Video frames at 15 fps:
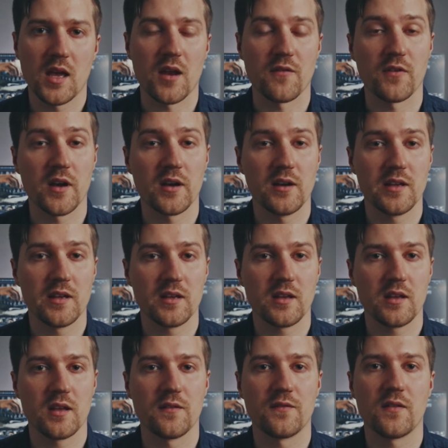And finally,
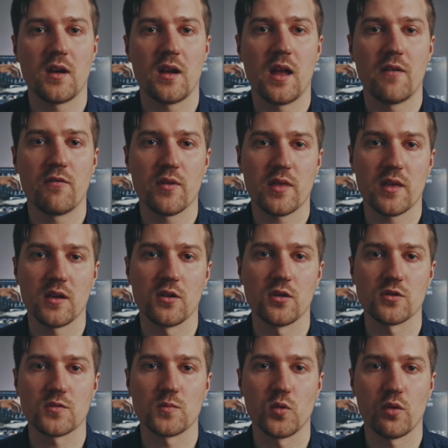if everything
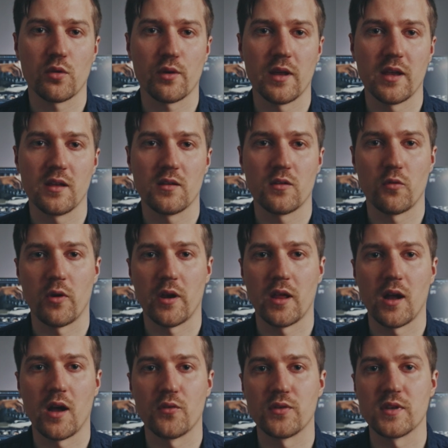goes smoothly
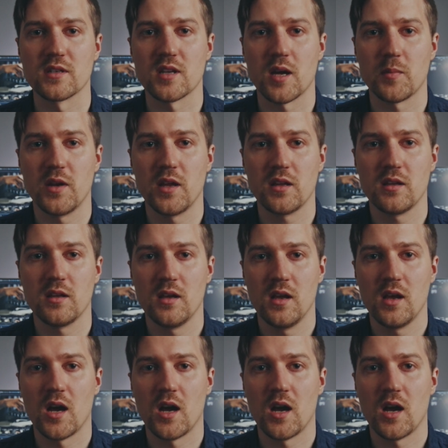rolling out this update,